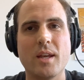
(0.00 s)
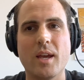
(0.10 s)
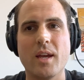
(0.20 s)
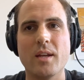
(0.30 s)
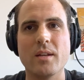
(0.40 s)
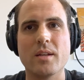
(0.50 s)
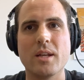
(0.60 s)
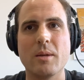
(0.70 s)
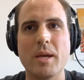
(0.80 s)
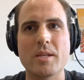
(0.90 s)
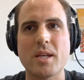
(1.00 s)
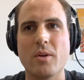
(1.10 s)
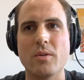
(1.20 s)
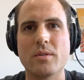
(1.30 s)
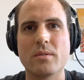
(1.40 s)
and it may
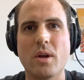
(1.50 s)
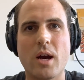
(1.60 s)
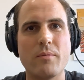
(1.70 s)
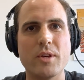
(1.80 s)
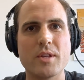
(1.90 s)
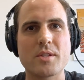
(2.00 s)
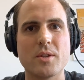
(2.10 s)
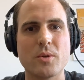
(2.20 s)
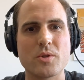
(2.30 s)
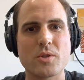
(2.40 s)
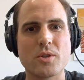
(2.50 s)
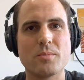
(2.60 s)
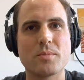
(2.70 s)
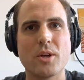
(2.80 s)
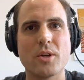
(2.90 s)
sound obvious that those are
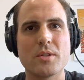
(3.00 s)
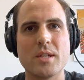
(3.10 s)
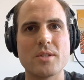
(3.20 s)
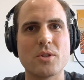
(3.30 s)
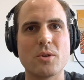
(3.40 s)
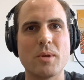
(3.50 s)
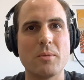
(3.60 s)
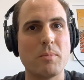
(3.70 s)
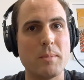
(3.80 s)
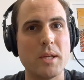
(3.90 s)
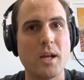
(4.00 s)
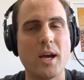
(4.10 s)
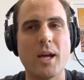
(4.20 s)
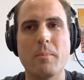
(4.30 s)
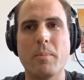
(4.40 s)
guarantees that are made, maybe not,